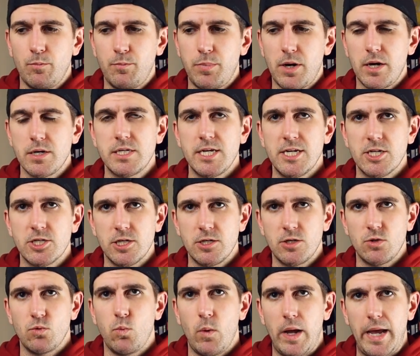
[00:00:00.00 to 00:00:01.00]

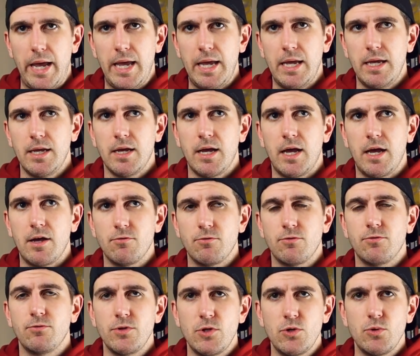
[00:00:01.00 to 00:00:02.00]
partitioned way of
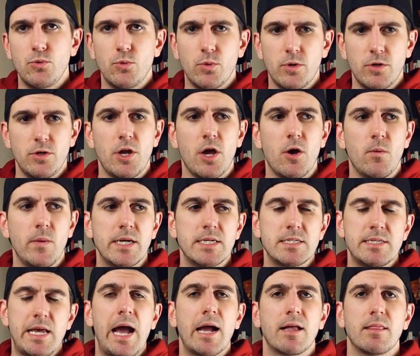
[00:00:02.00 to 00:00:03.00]
you know
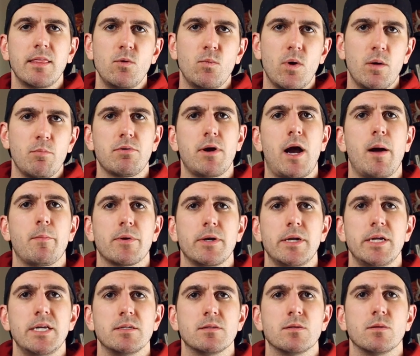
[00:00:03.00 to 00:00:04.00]
exactly what
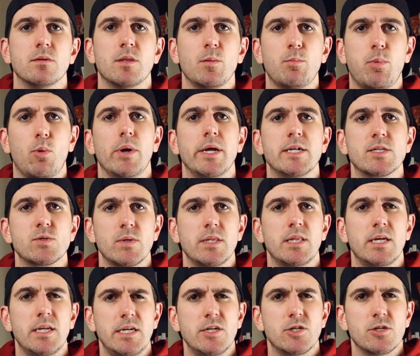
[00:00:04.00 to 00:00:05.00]
properties the points
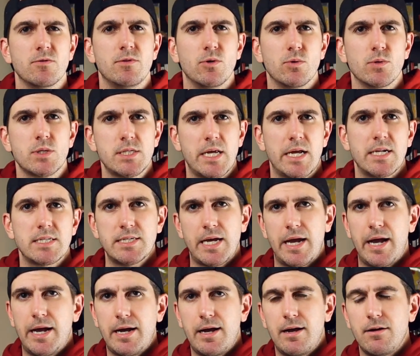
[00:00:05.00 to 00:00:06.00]
within each of those sets
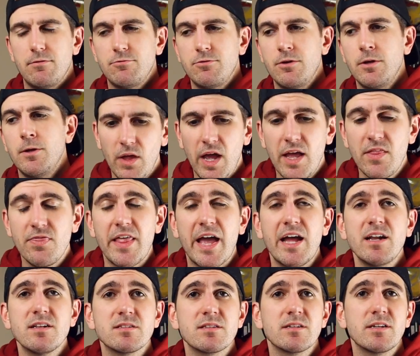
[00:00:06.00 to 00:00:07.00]
have. And
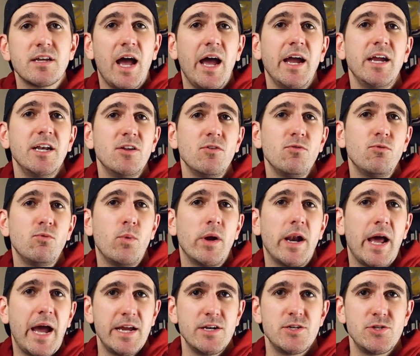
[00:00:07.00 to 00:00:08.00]
that's kind of
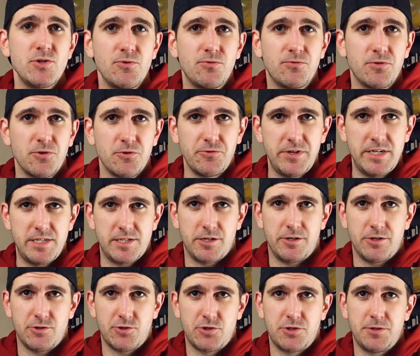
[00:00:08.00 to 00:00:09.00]
what I do for
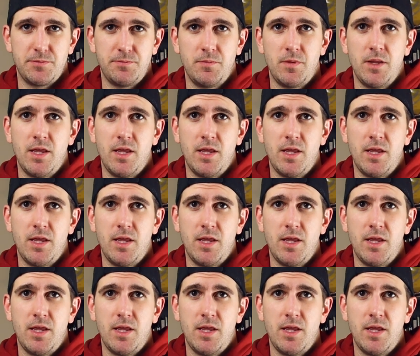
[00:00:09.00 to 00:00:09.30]
research.